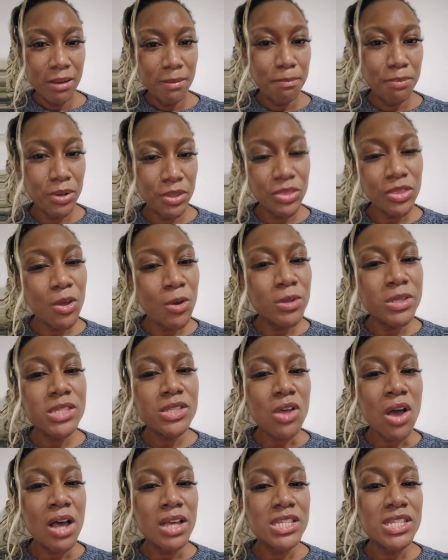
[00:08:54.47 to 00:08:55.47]
put those
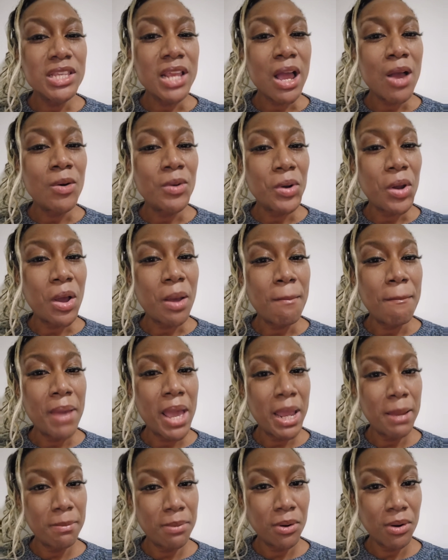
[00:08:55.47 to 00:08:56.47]
thoughts down on
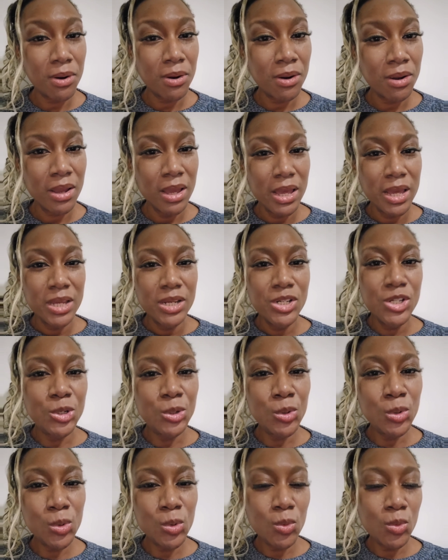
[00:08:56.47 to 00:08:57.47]
paper.
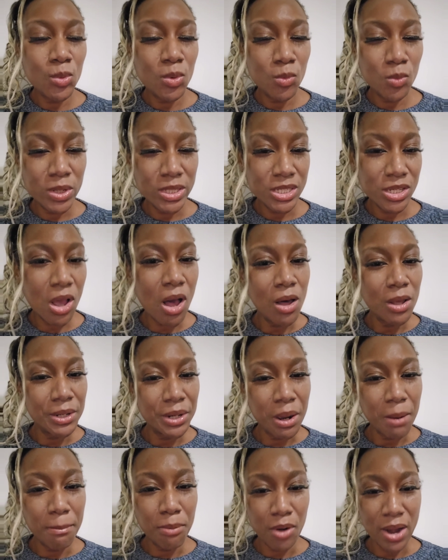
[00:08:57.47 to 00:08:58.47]
Do what's called
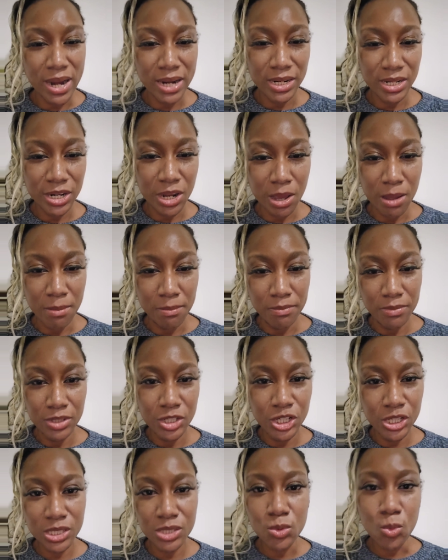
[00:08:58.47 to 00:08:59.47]
a brain dump.
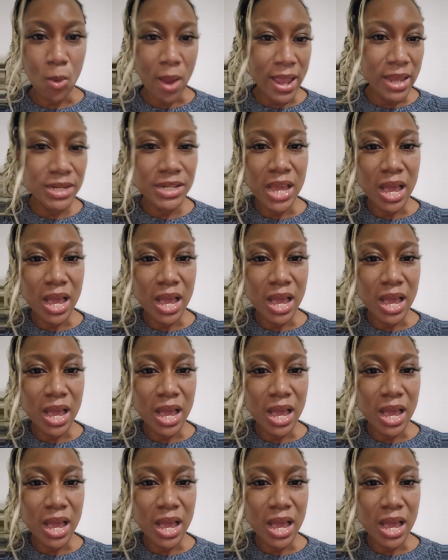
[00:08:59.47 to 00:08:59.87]
Just write